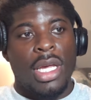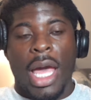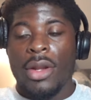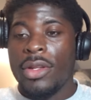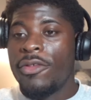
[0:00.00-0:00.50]

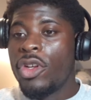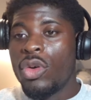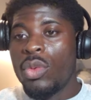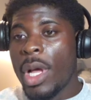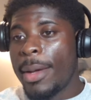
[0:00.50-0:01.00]
I don't even
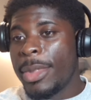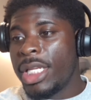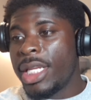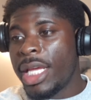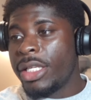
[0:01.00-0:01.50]
know how
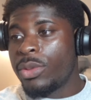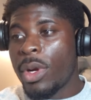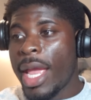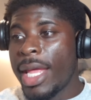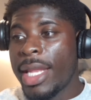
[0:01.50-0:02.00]
many days
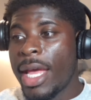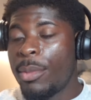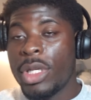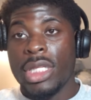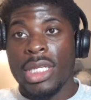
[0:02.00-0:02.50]
we're at now,
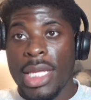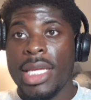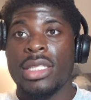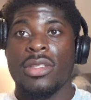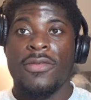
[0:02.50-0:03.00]
but the
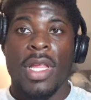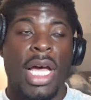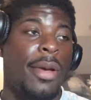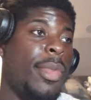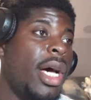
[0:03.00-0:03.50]
days is
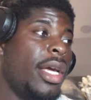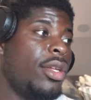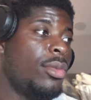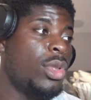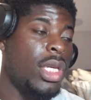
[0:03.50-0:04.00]
flying by. You
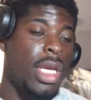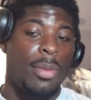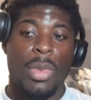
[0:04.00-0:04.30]
know what I'm saying?